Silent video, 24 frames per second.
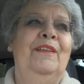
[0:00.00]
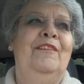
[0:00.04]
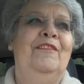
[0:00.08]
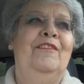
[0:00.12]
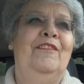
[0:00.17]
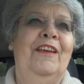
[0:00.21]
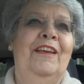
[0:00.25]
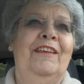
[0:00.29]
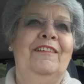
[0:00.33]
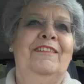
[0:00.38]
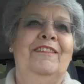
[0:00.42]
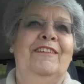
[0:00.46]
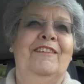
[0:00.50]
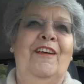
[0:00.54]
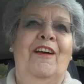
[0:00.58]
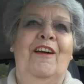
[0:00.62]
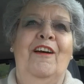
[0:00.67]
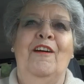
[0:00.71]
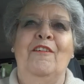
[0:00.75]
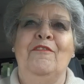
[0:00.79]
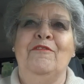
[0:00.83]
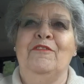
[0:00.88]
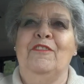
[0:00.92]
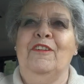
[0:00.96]
just
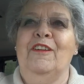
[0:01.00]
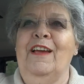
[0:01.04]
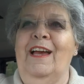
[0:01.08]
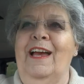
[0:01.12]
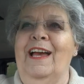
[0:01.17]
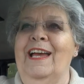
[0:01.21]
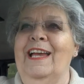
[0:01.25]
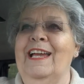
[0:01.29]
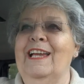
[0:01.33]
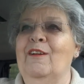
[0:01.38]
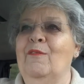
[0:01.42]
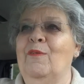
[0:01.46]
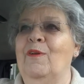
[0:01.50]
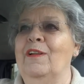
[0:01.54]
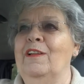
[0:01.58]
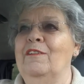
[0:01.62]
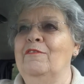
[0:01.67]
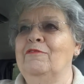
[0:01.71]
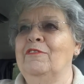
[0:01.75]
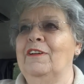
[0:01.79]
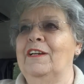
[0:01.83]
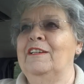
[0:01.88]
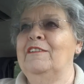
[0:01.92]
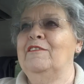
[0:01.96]
after I
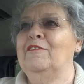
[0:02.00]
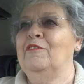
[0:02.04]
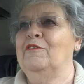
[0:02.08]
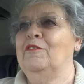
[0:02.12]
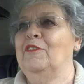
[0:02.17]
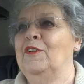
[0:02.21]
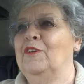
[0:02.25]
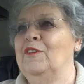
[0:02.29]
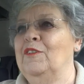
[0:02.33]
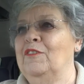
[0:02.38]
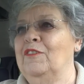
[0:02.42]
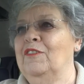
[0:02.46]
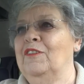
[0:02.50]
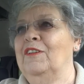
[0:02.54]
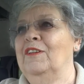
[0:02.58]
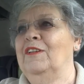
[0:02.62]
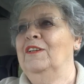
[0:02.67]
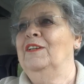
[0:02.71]
qualified to vote,